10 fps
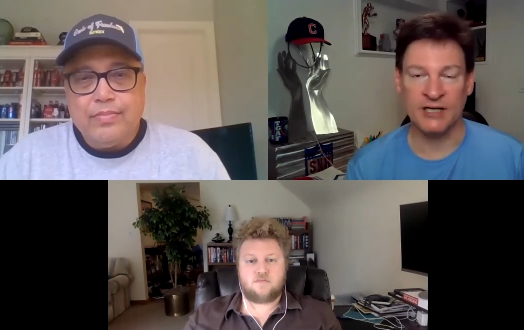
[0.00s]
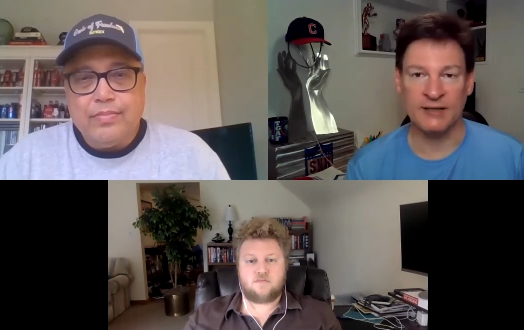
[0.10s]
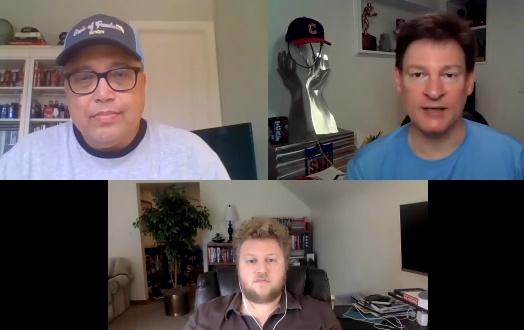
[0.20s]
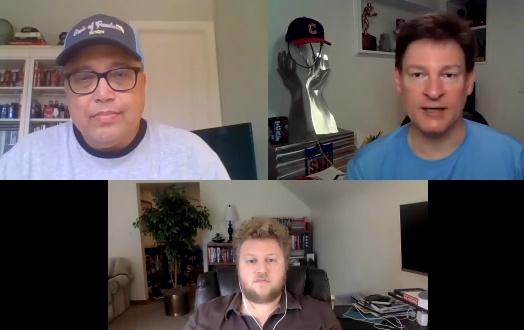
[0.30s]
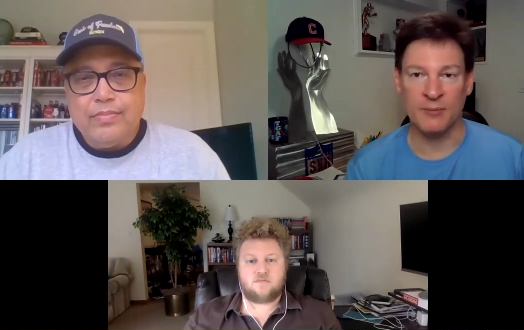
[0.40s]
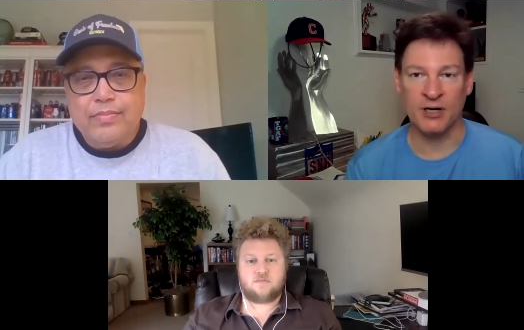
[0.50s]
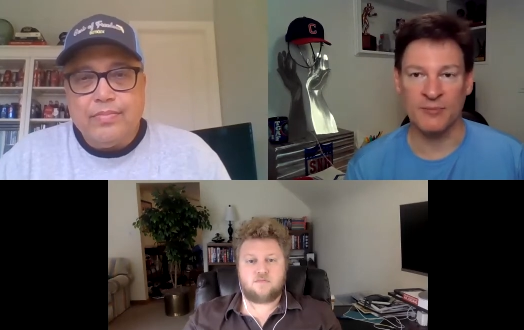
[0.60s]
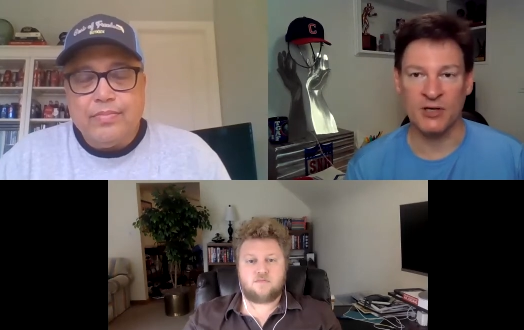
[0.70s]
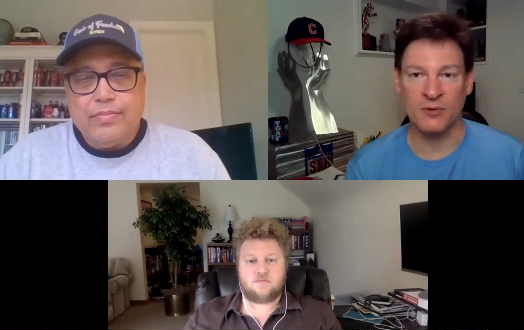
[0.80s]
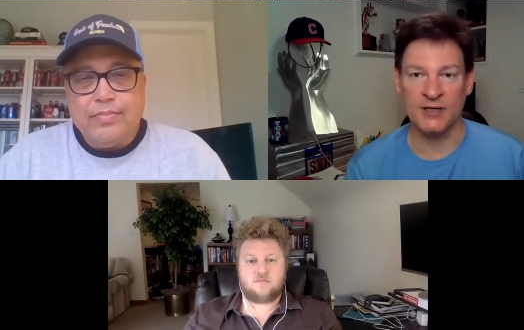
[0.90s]
Speaker 1: Anything coming
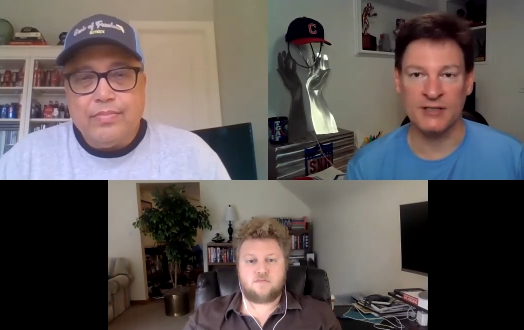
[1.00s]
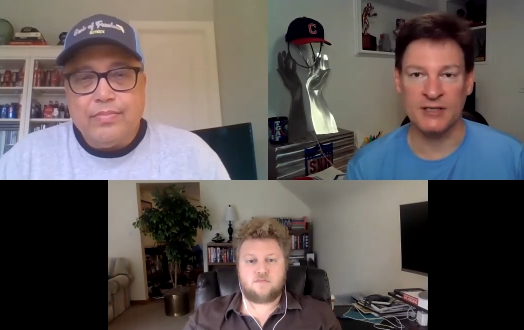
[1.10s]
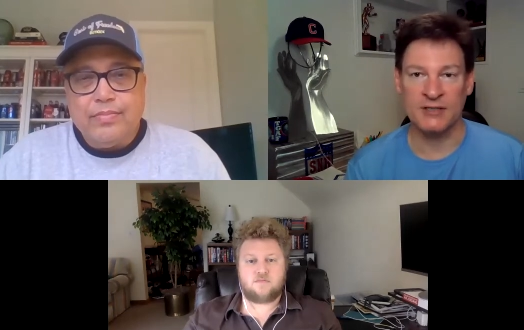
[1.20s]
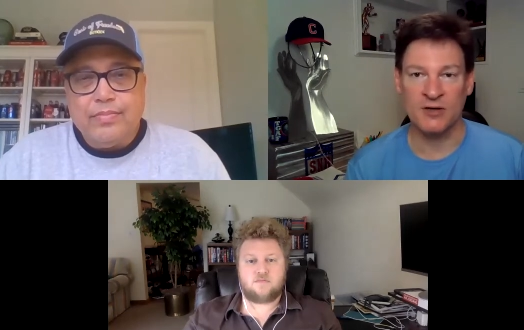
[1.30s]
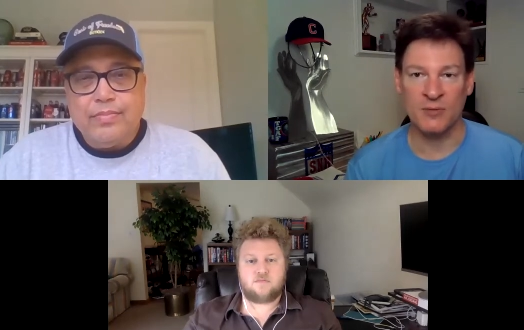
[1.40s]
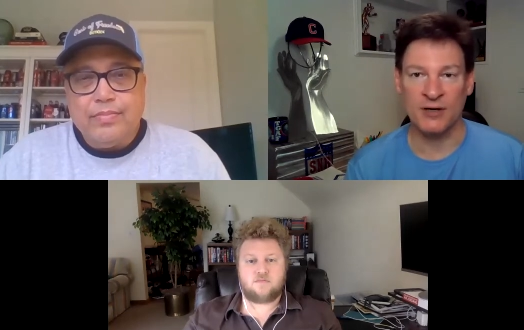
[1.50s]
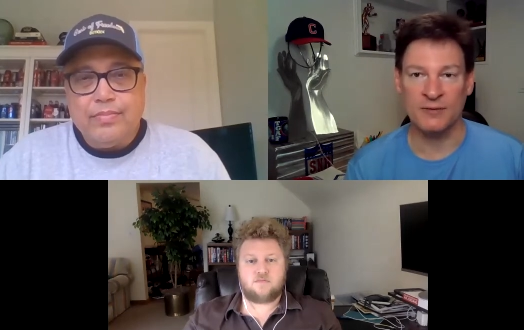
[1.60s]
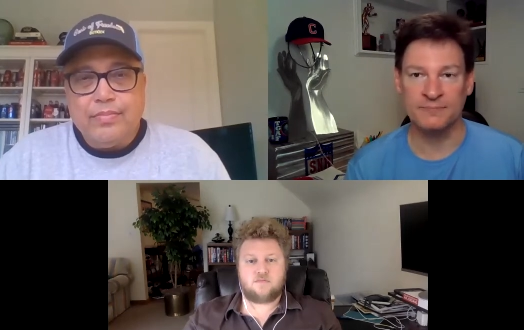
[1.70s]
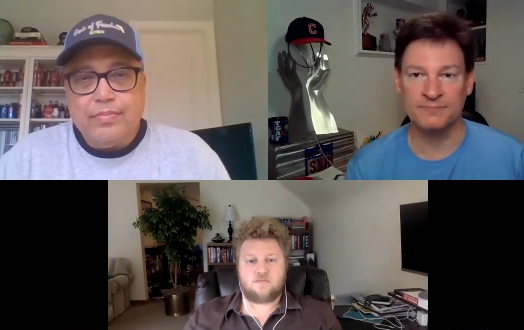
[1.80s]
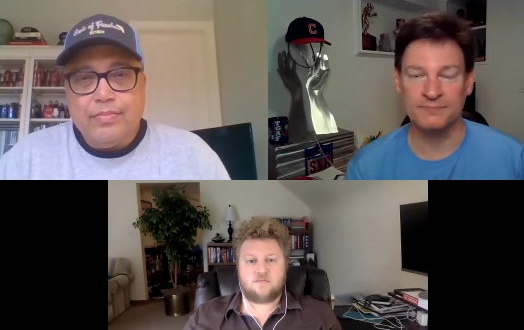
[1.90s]
up that you want to tease,
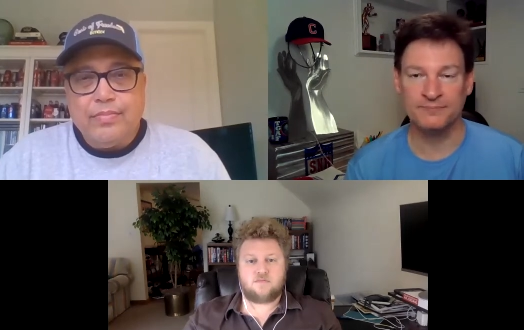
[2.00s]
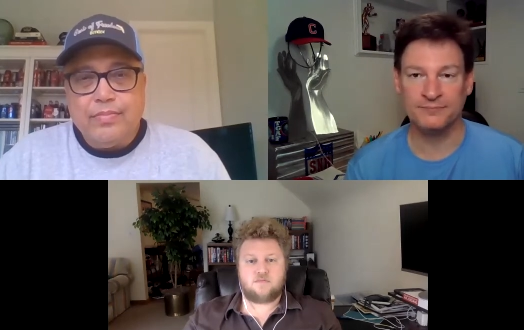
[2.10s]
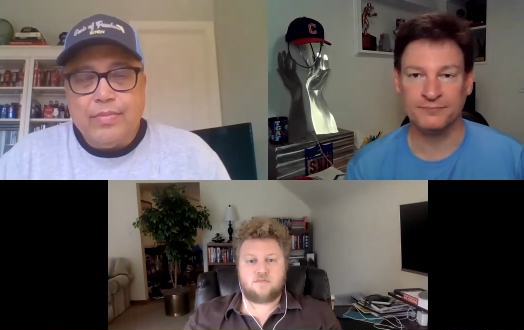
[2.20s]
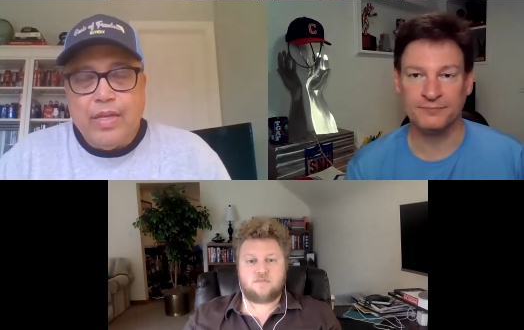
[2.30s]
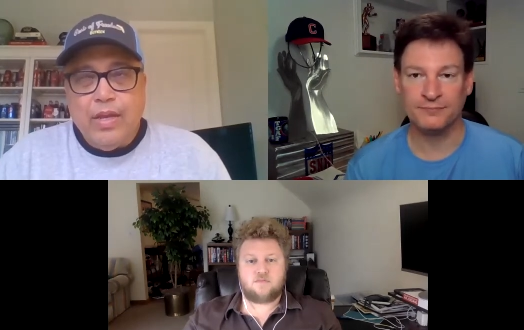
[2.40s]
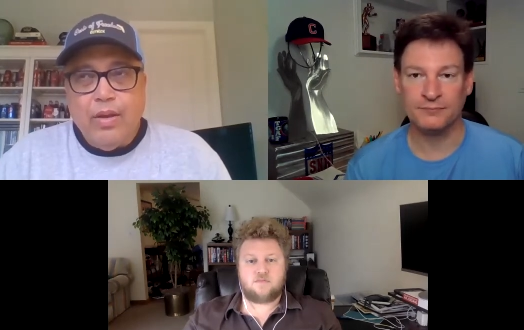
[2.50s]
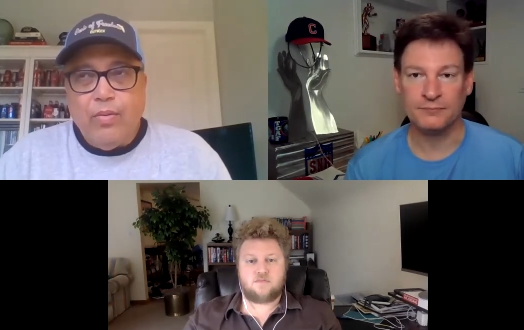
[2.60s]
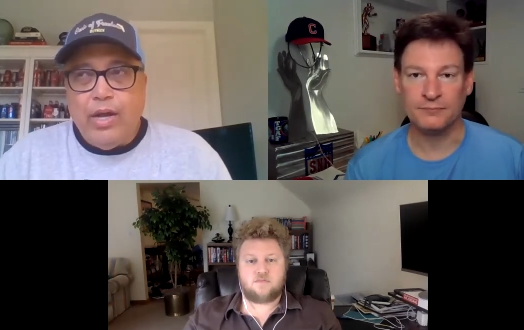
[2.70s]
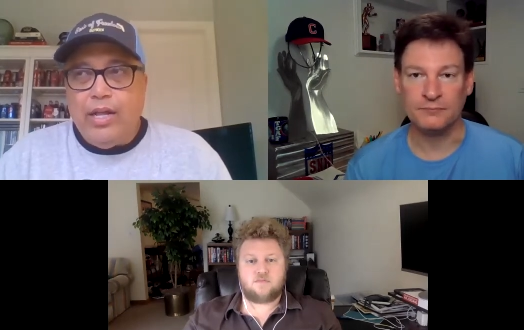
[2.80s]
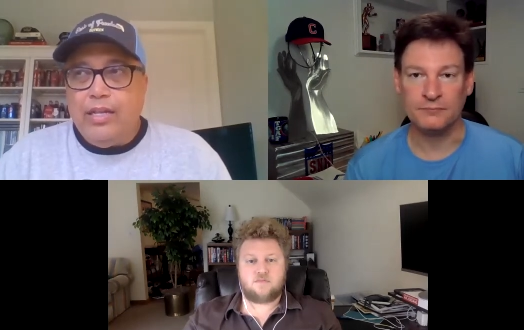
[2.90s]
Armando?
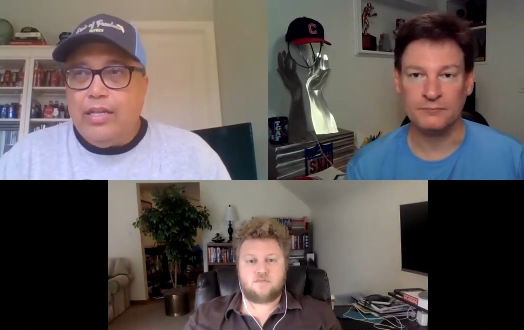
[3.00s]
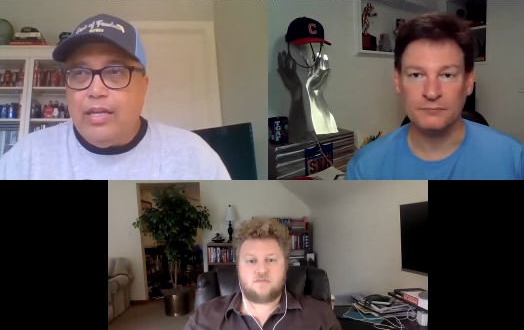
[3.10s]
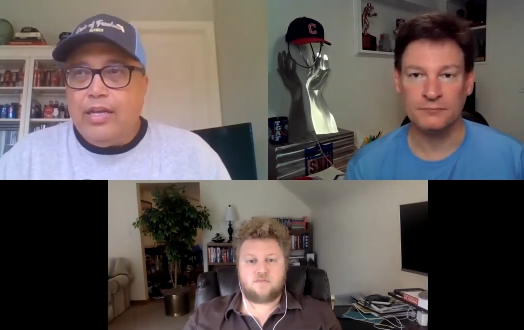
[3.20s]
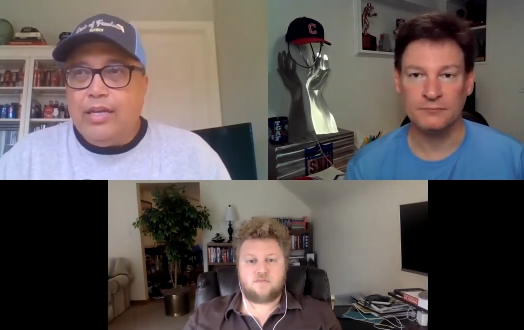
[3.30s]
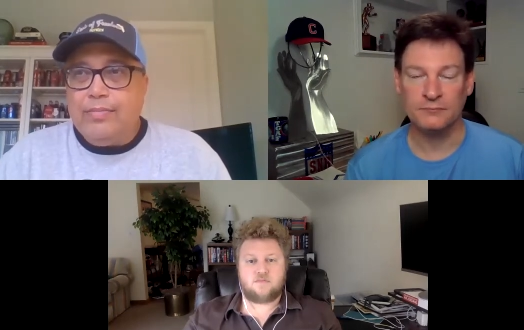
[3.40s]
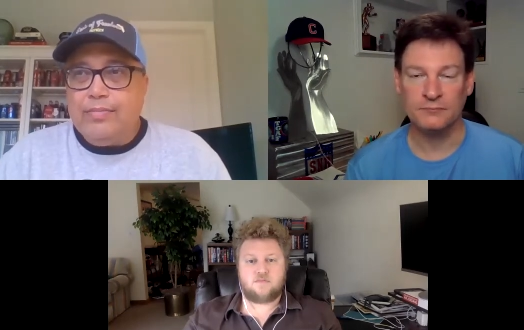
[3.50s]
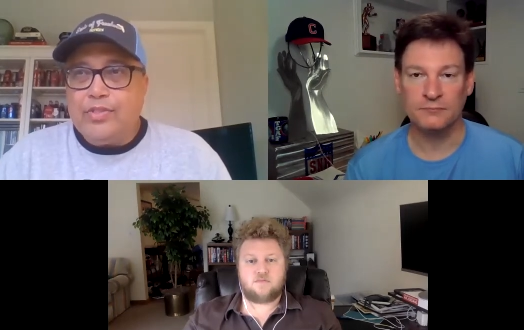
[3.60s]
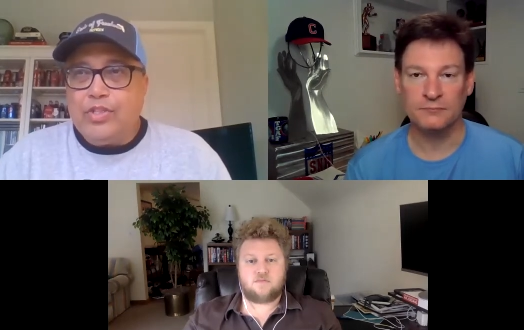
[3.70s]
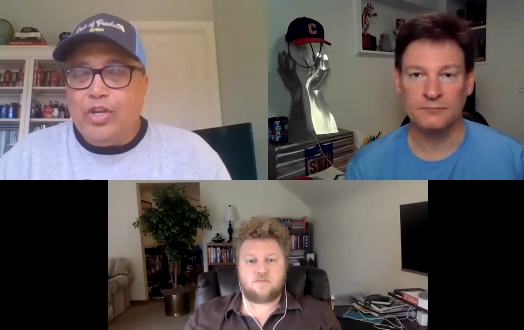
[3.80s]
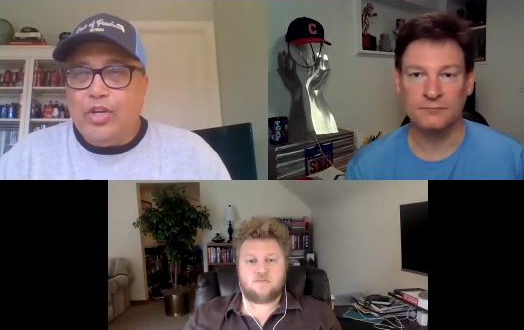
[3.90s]
Speaker 2: Well, uh,
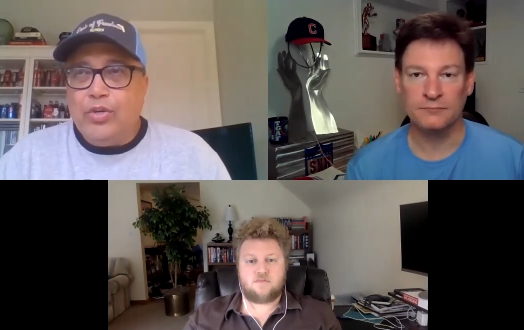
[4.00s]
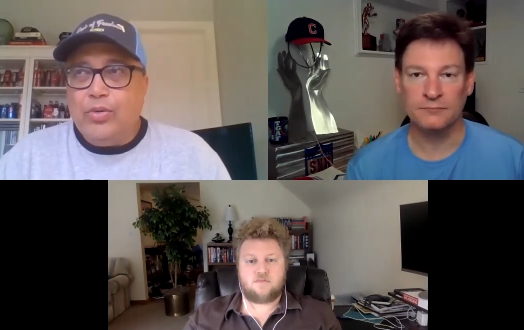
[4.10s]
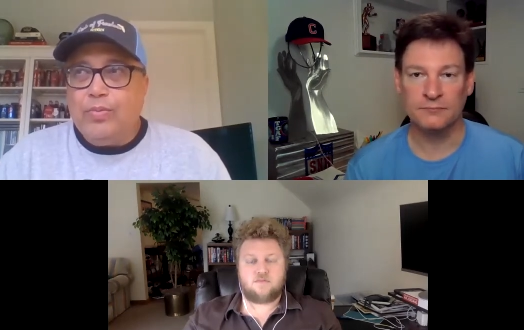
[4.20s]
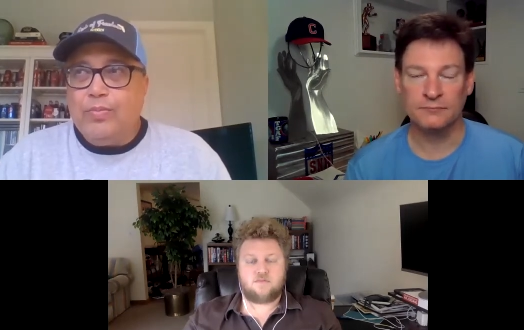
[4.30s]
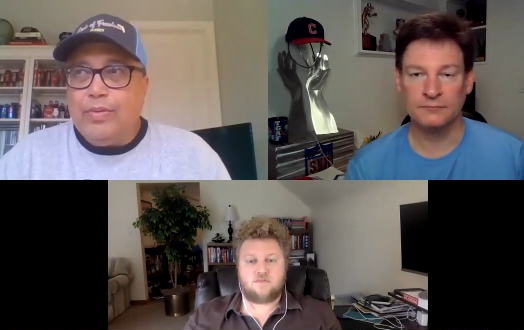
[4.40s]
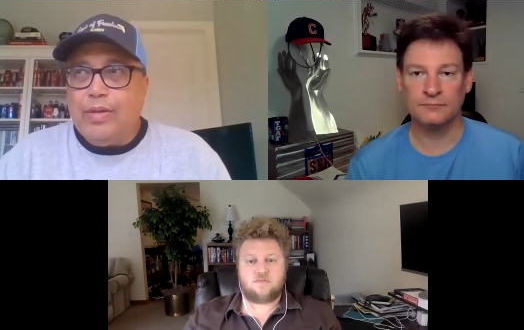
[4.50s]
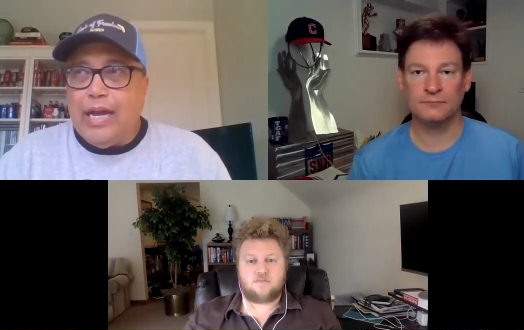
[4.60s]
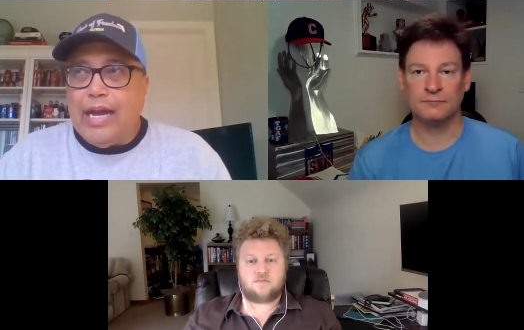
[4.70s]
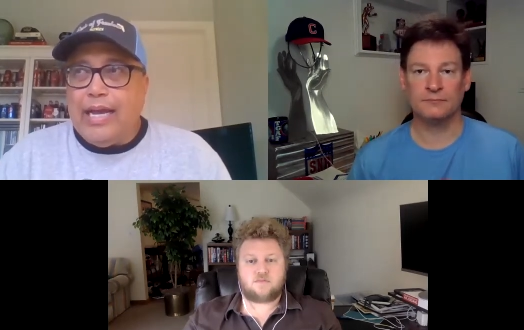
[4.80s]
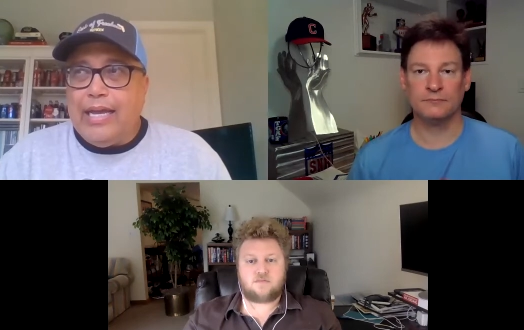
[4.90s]
so
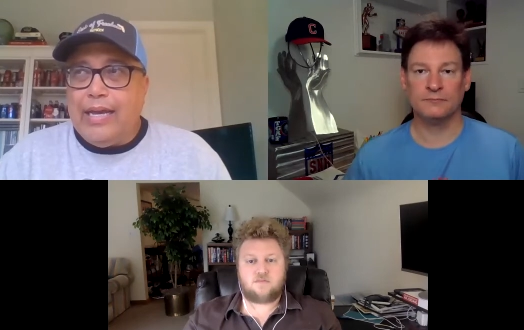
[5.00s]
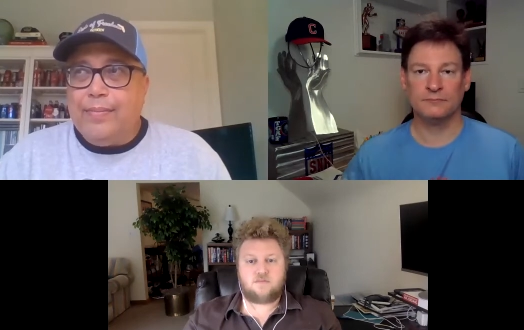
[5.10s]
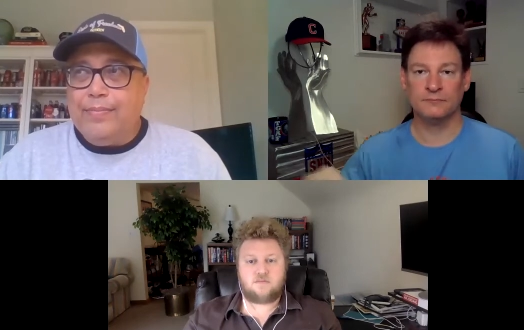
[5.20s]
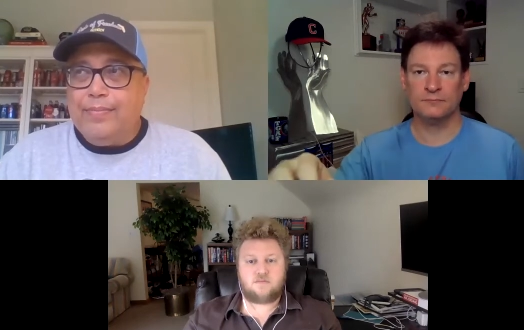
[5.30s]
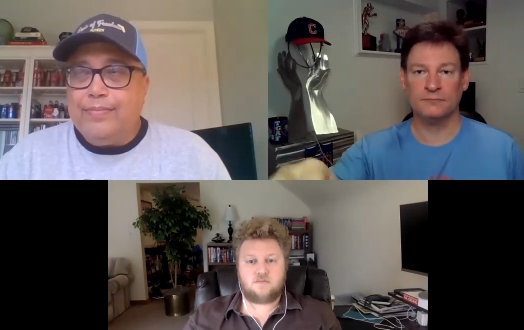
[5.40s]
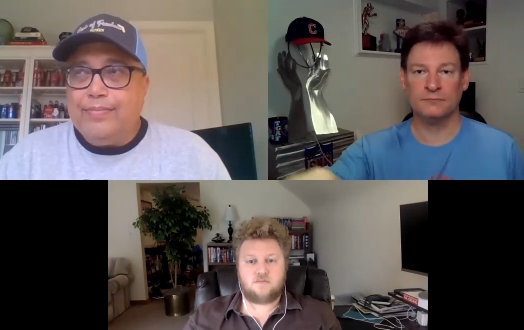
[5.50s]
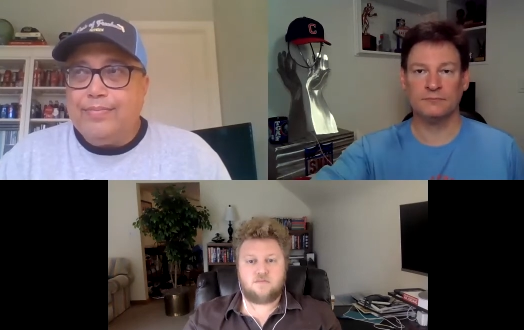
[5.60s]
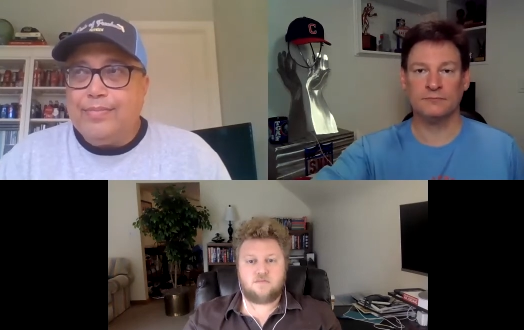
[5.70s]
I am